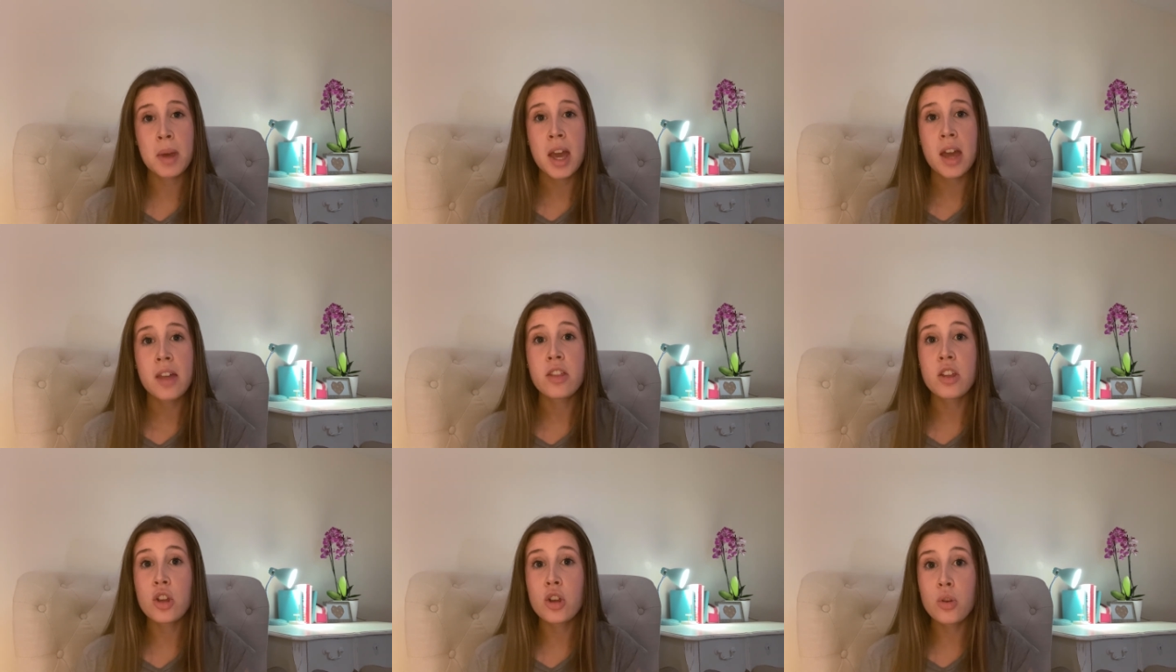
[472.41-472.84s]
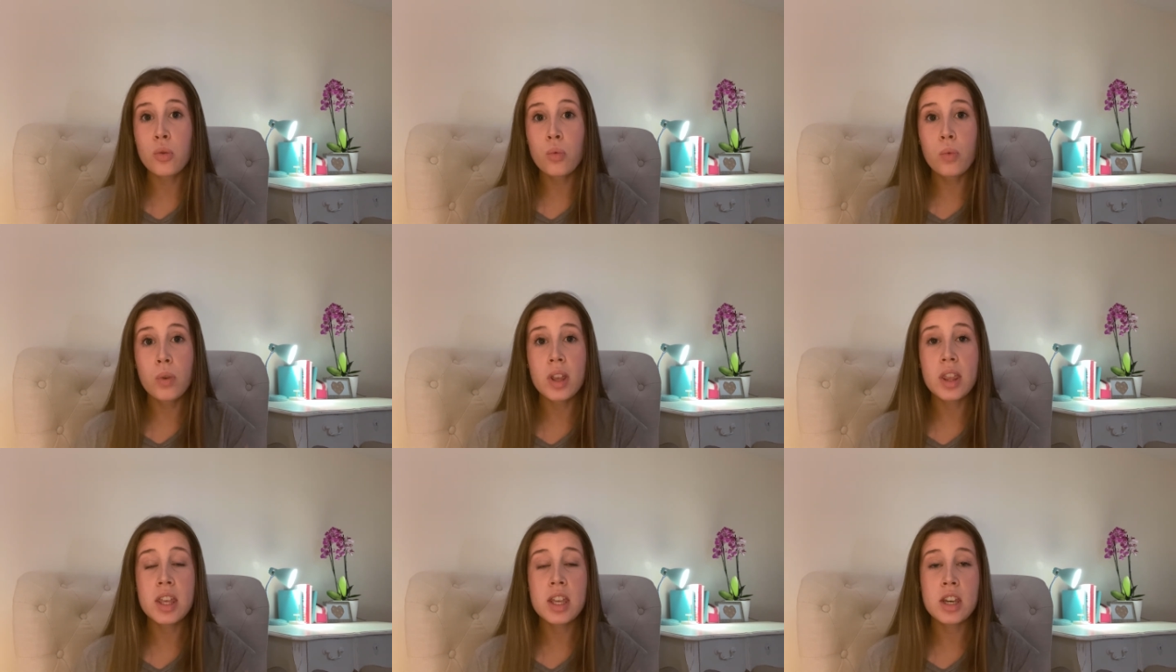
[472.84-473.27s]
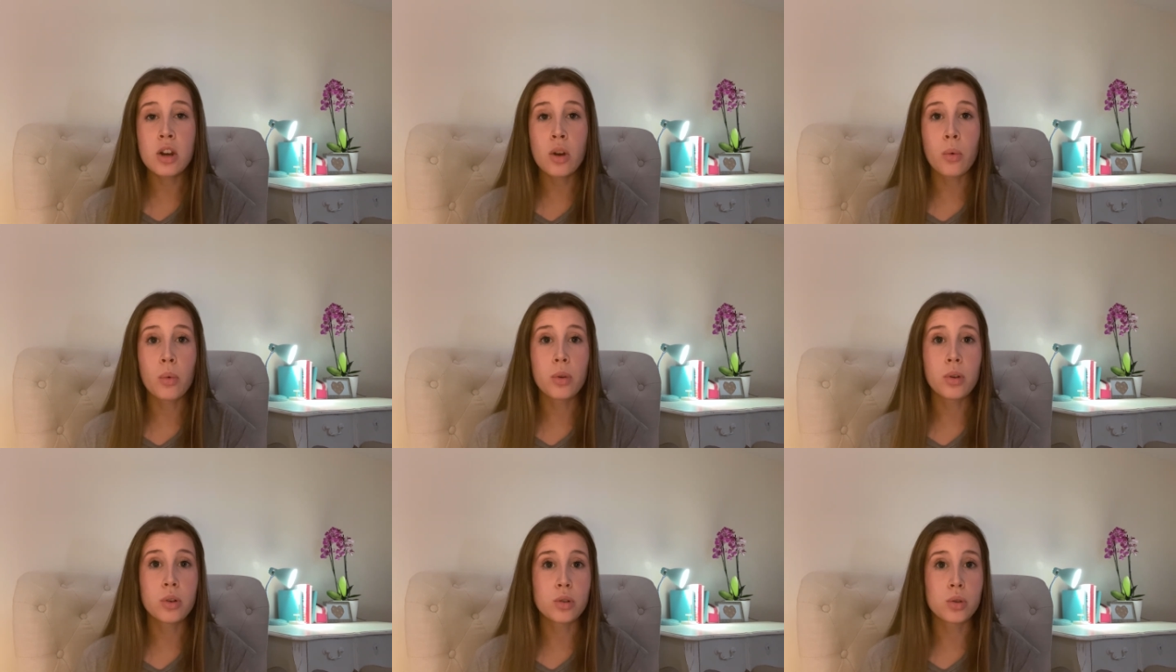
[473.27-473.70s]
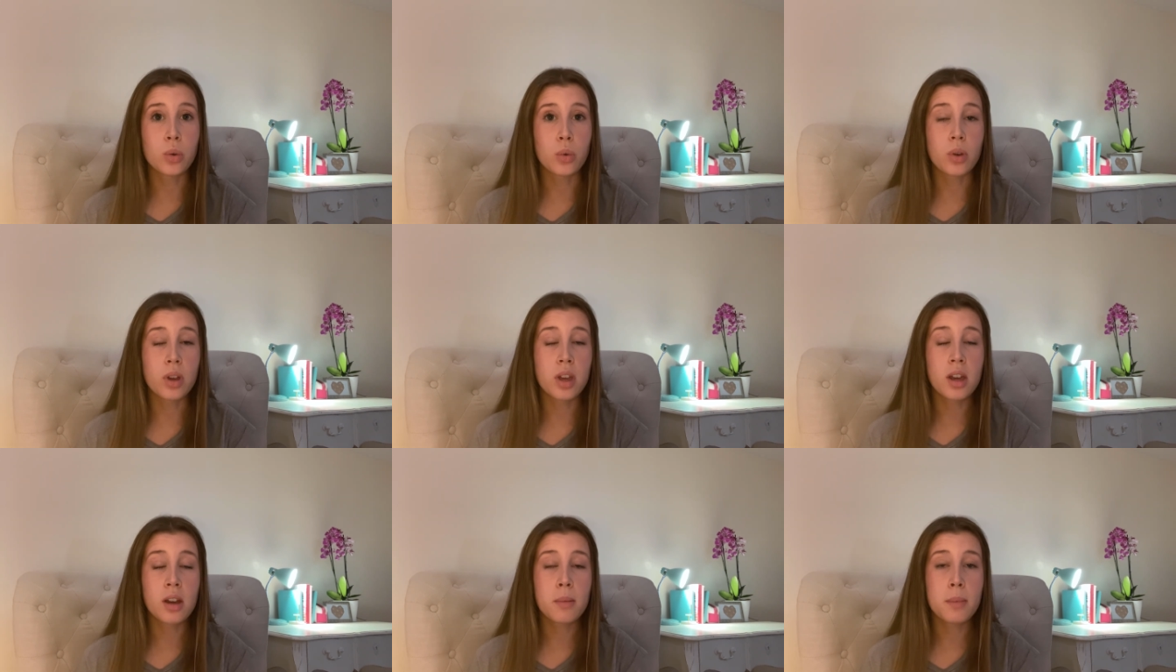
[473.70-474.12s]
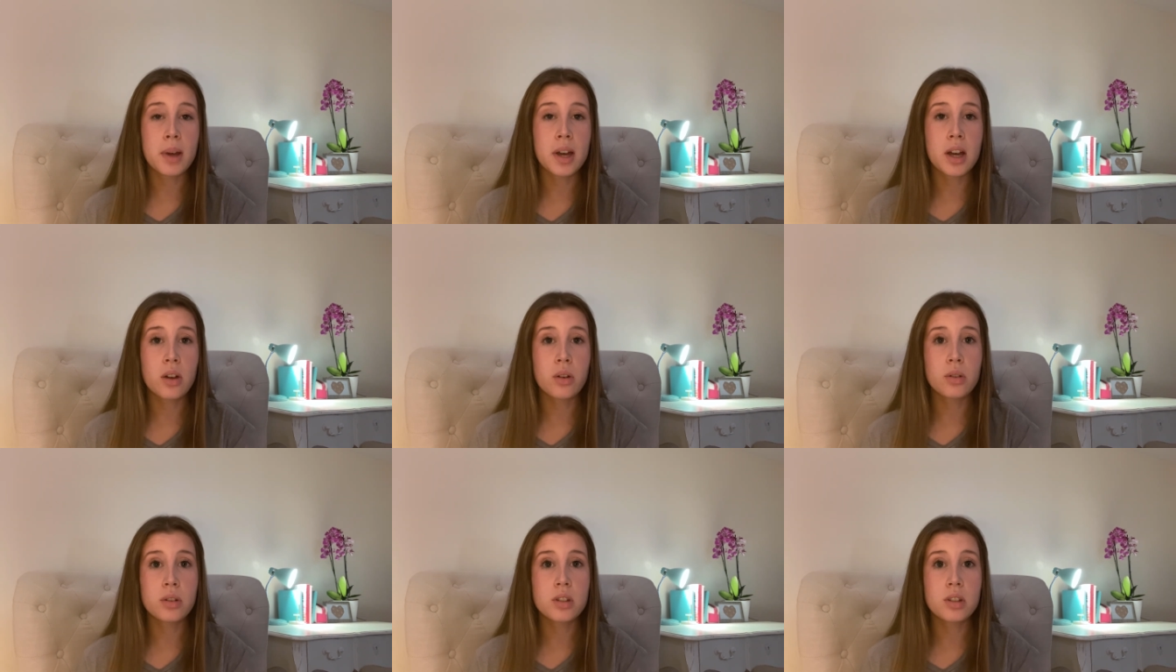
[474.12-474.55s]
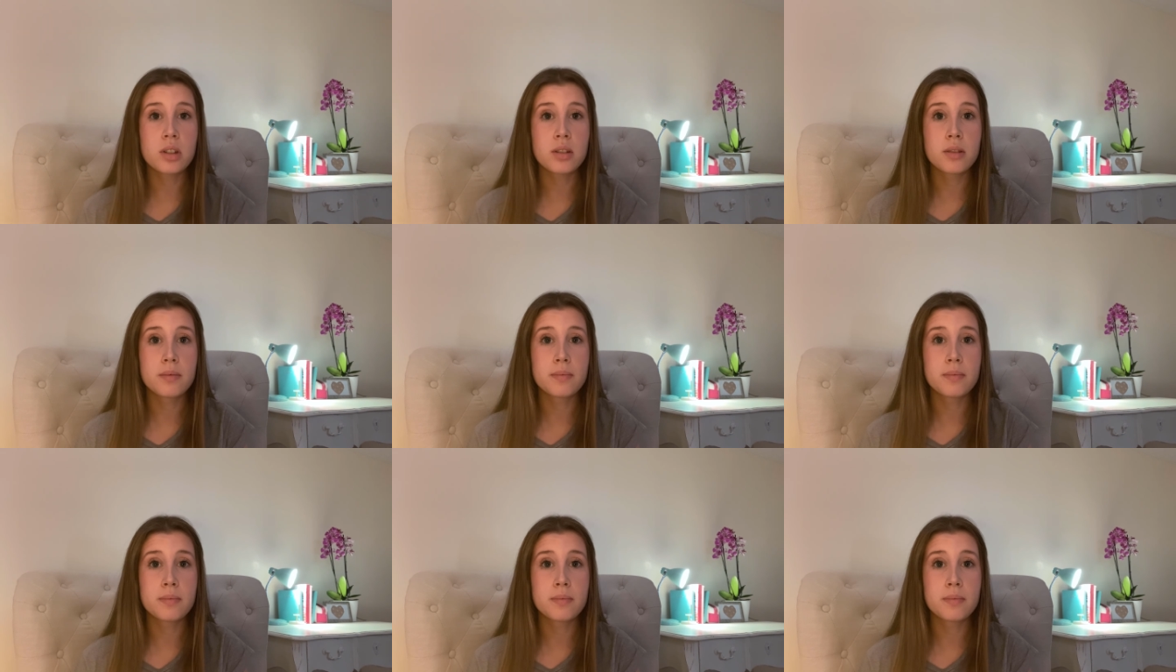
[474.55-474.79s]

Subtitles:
that you really know what you're talking about.